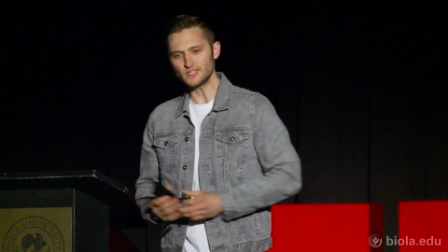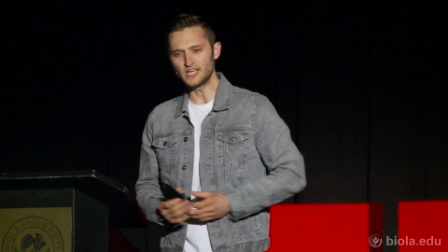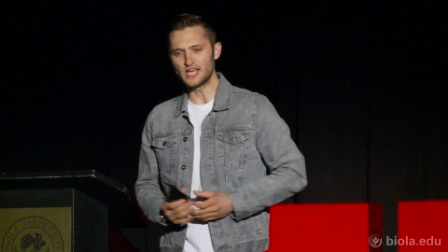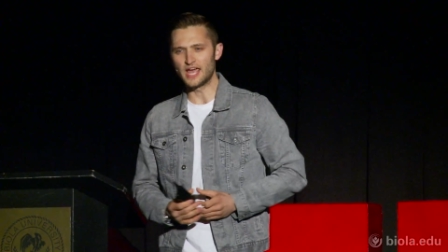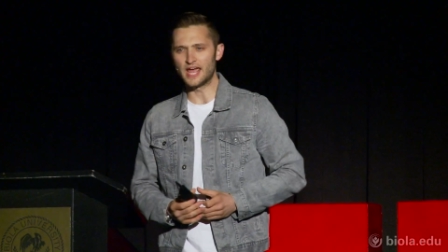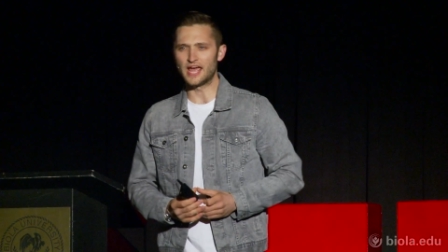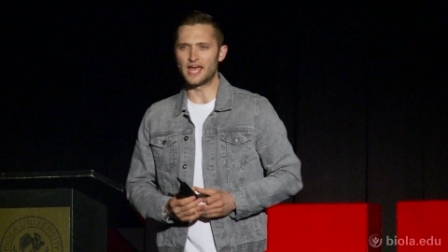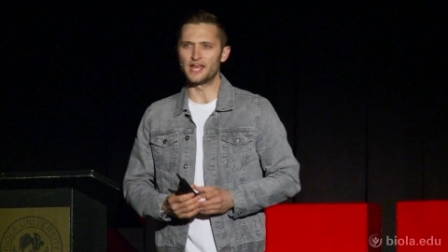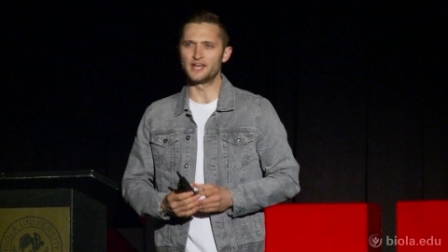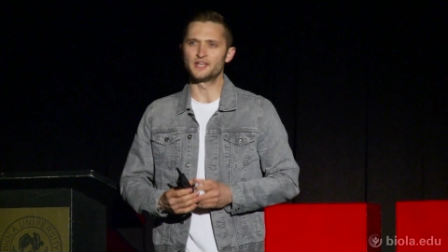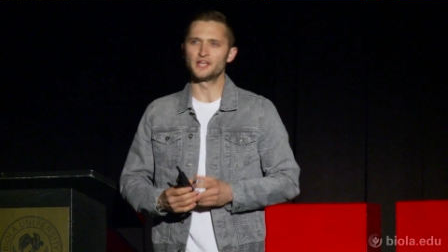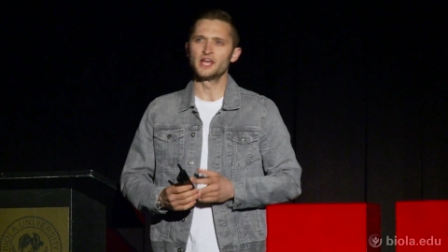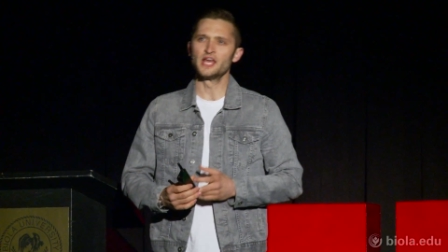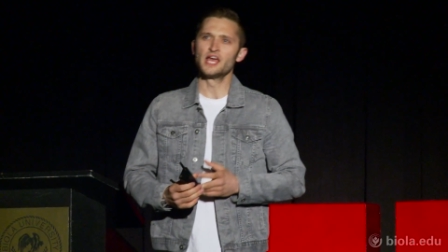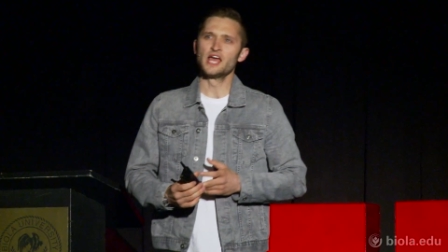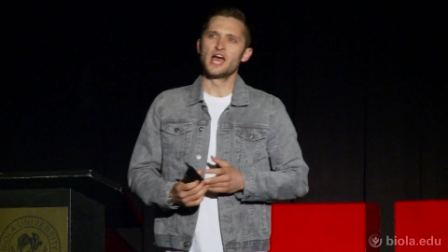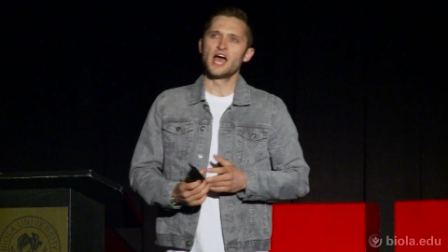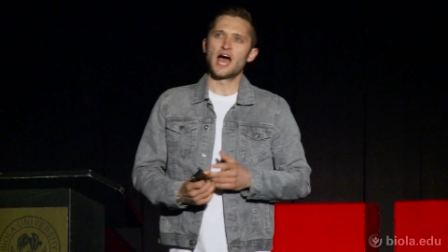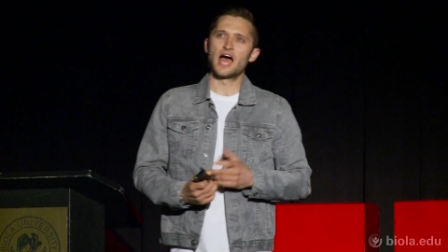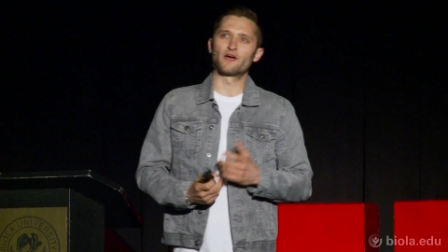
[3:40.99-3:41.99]
And
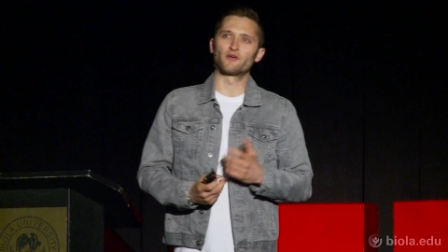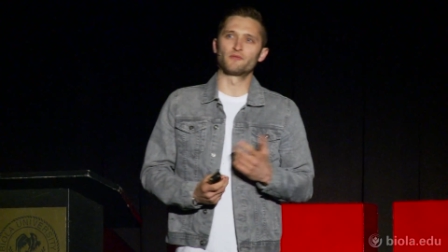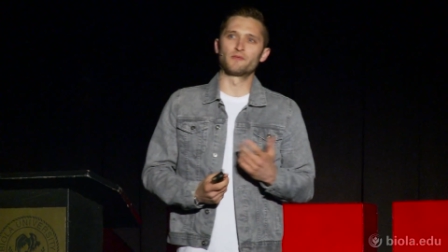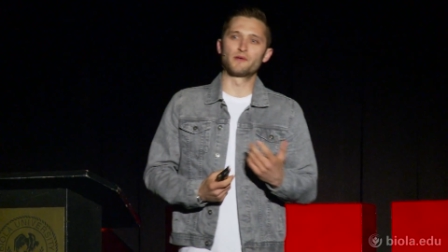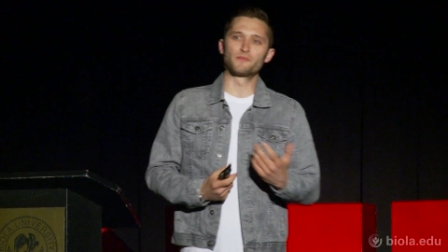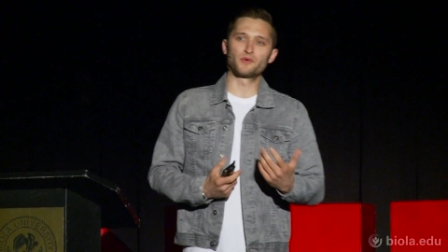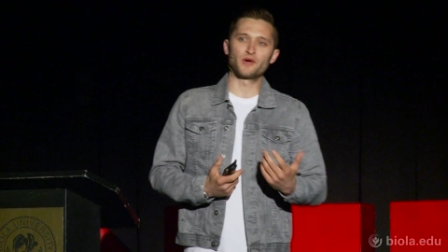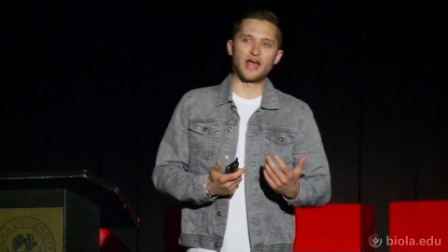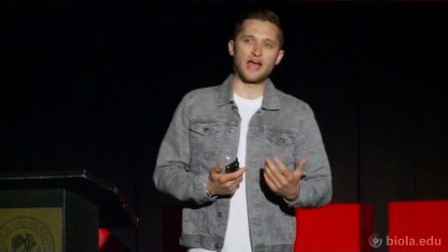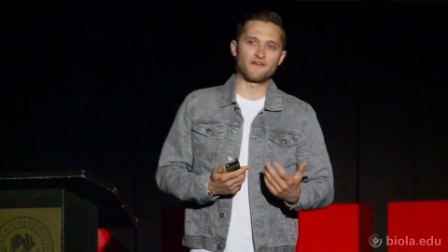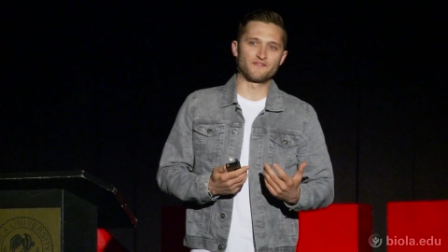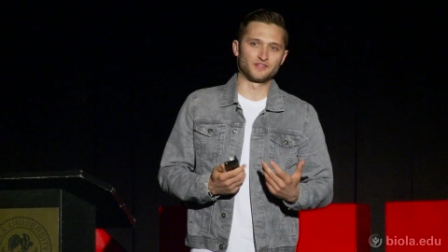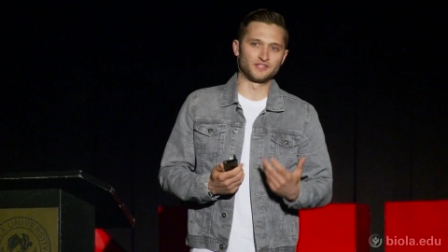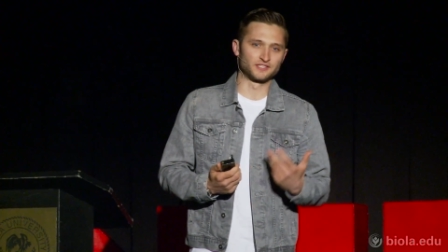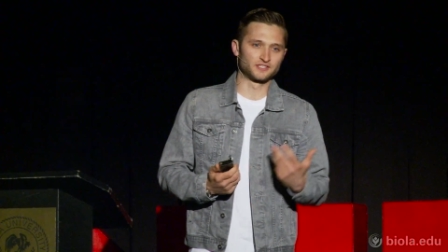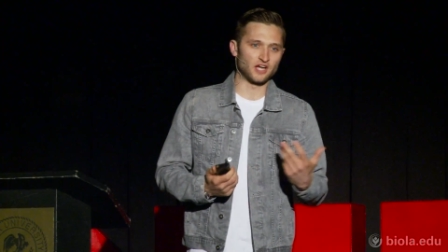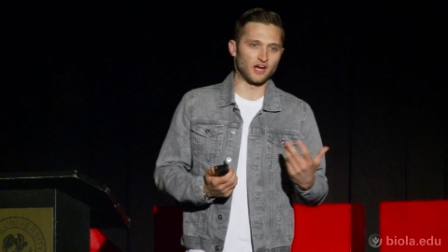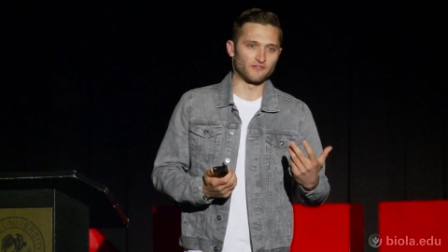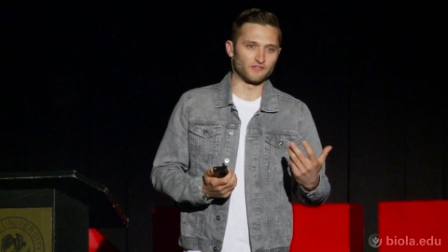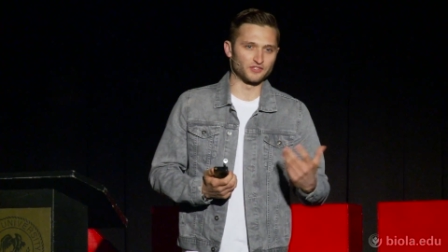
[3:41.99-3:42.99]
I remember having
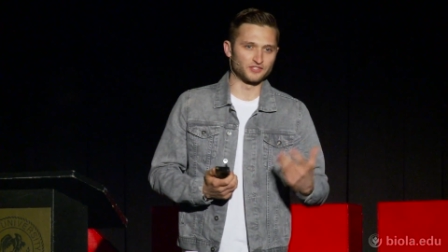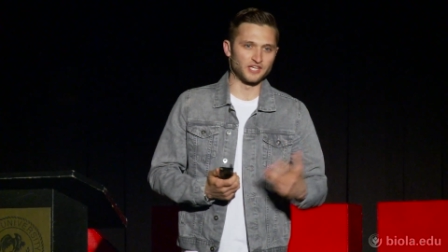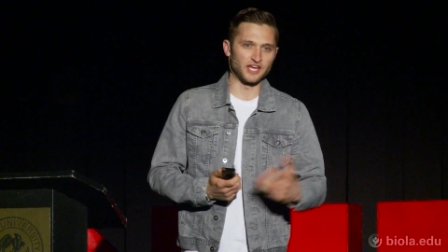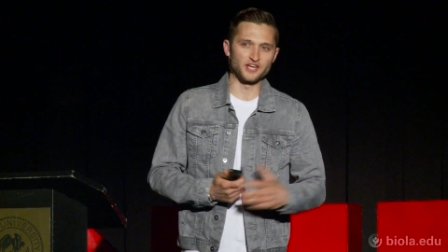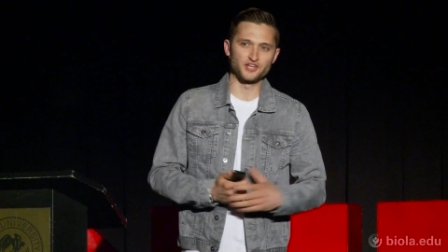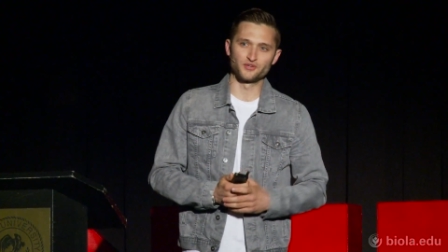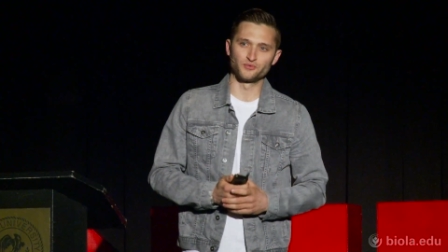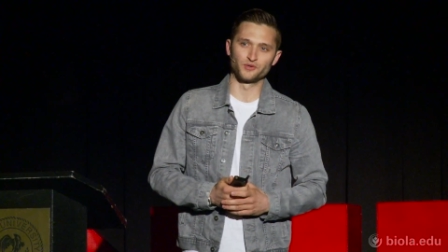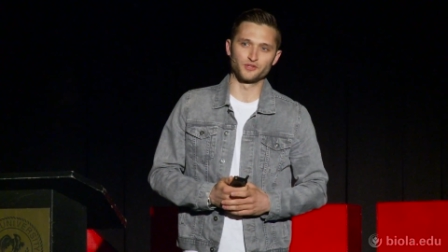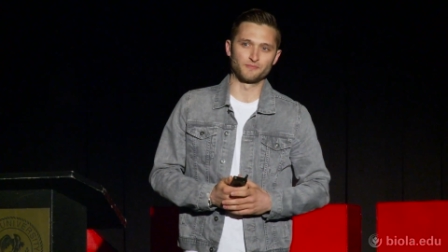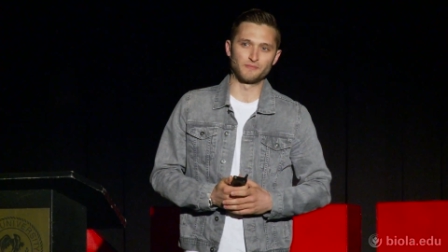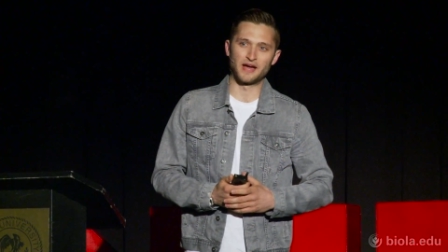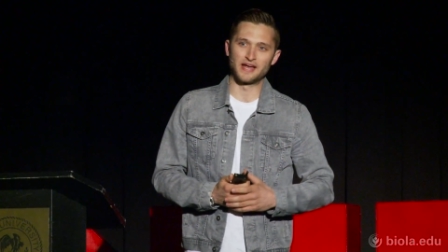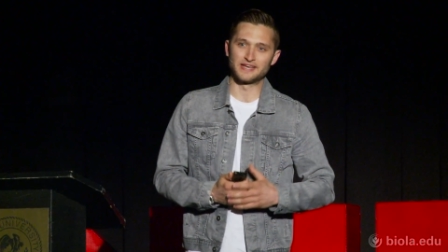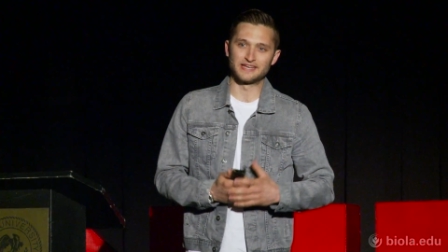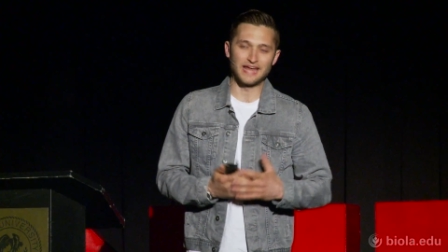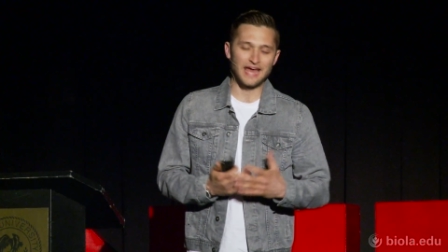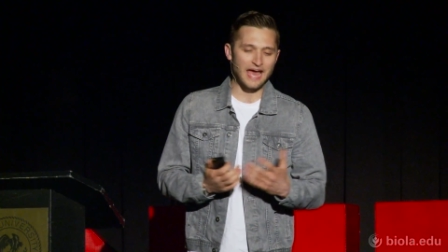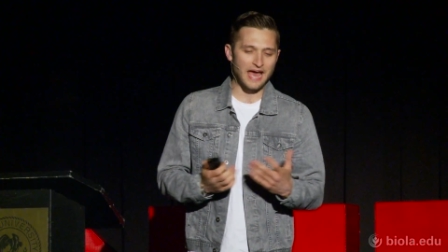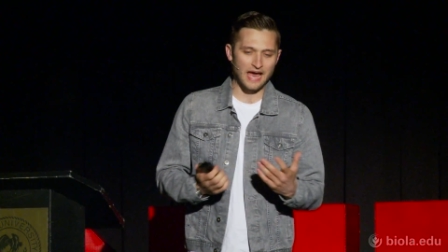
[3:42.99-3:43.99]
this conversation with my
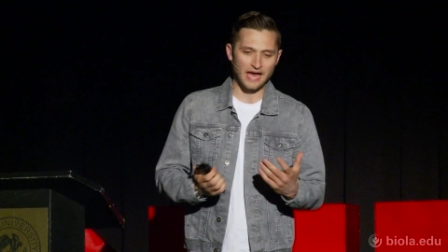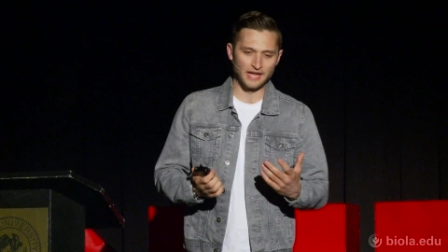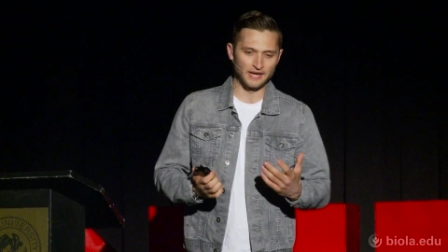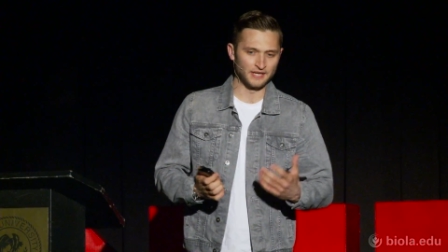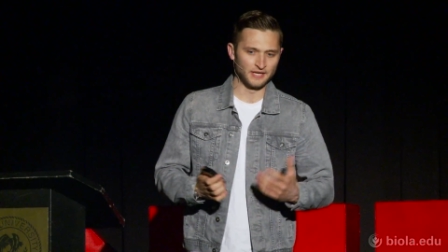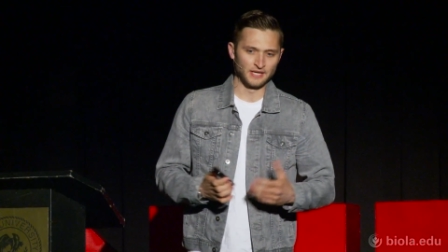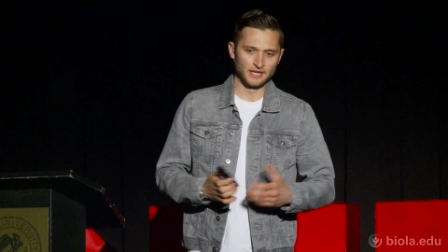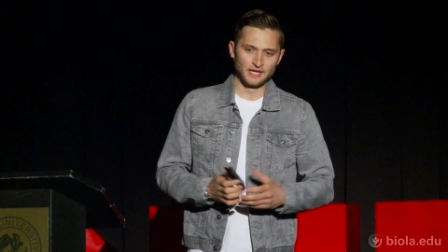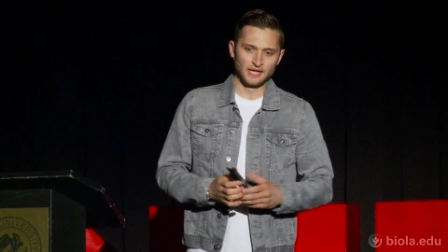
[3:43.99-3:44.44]
dad.